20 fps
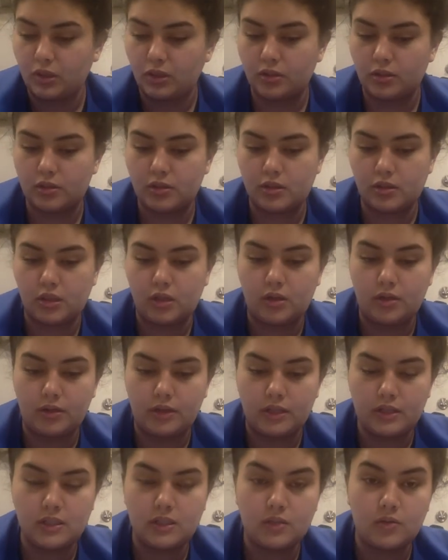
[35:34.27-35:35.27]
So
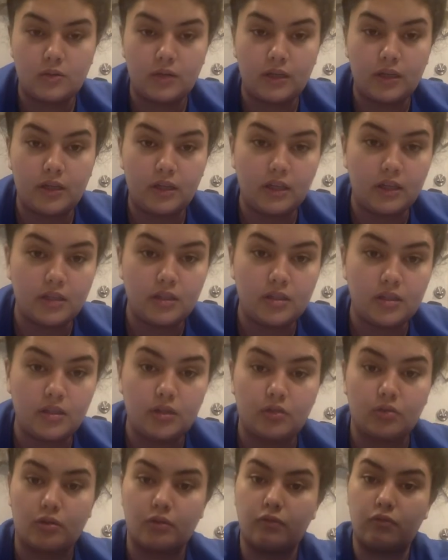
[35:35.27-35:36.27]
this is going into
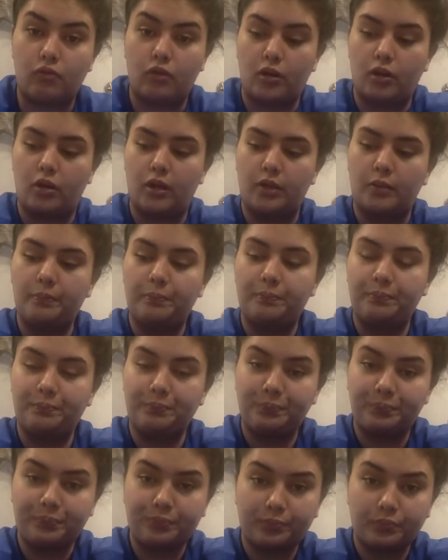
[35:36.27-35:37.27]
your forearm,
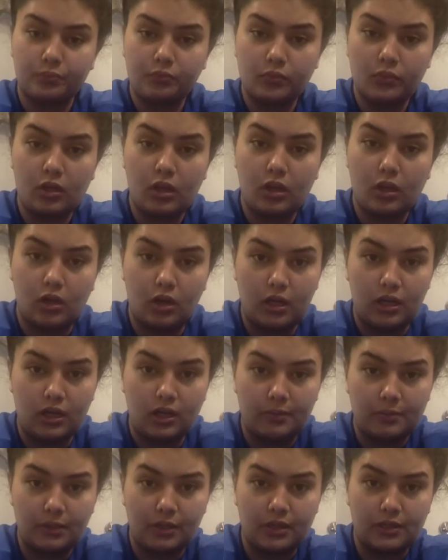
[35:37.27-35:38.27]

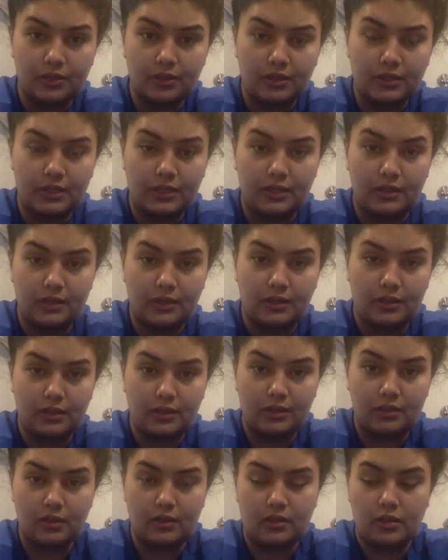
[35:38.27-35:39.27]
underneath
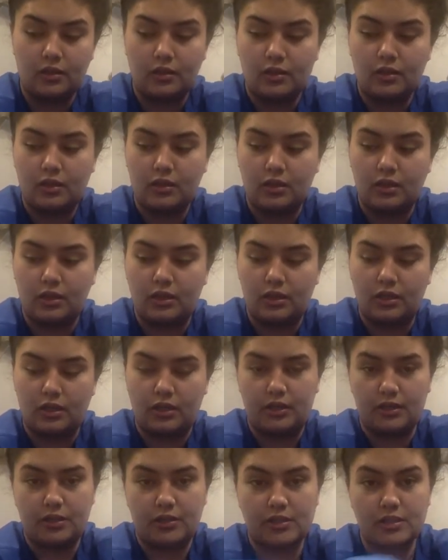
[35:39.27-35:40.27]

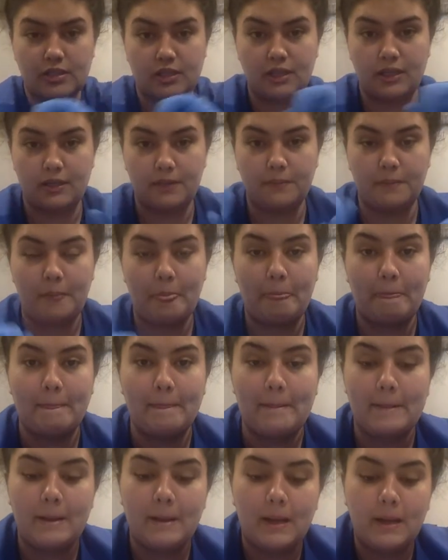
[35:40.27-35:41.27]
your skin.
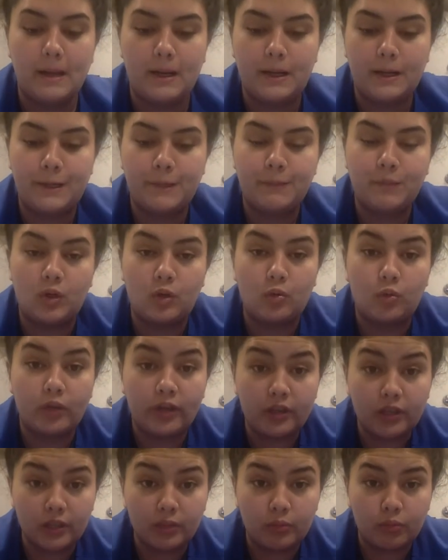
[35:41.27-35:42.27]
A
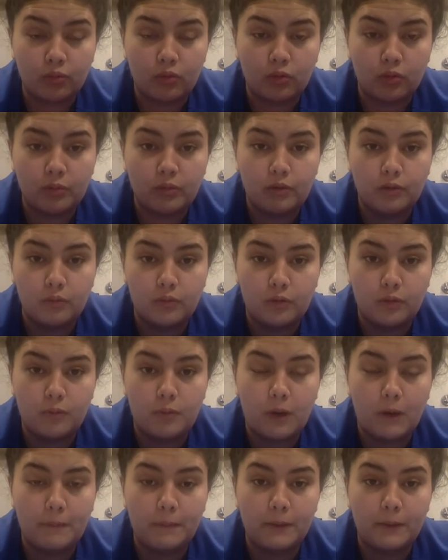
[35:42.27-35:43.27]
Wheeler bulb will
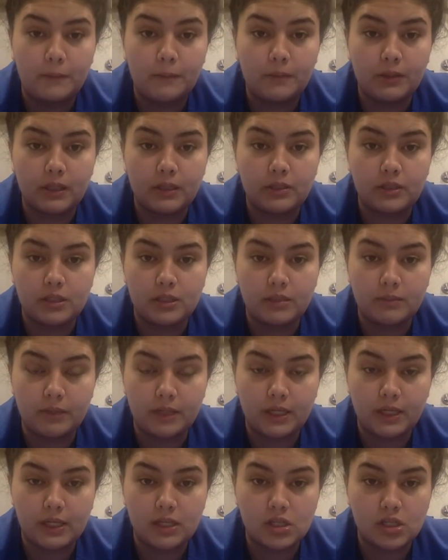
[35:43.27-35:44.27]
pop up, and that's just the
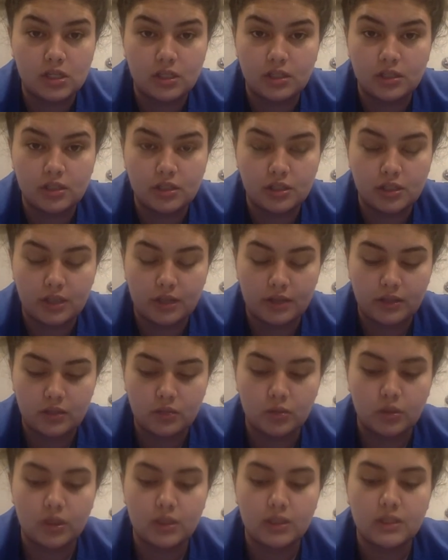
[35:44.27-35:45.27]
medication. That's just how this
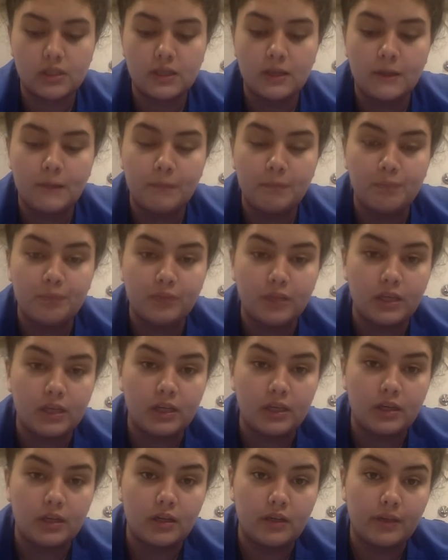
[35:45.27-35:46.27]
works.
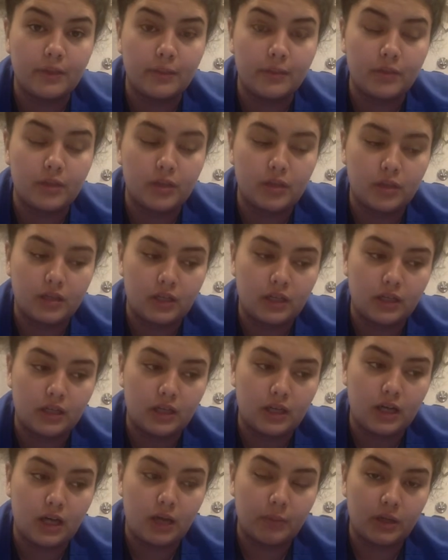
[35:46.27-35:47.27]
I'm
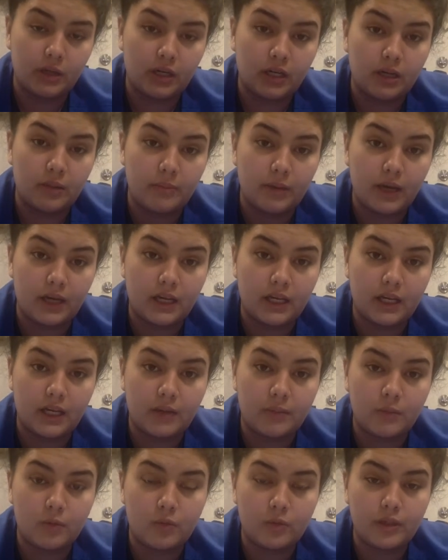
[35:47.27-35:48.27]
gonna come back and
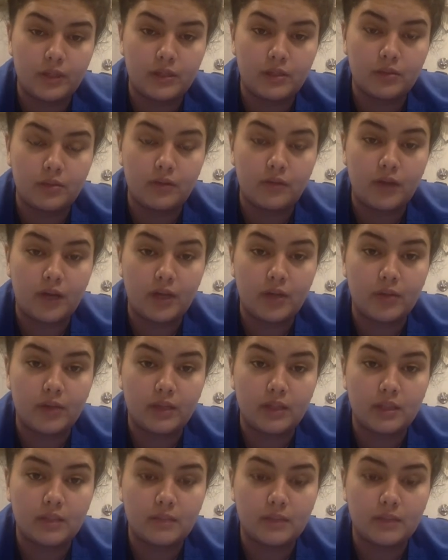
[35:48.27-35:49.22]
I'm going to evaluate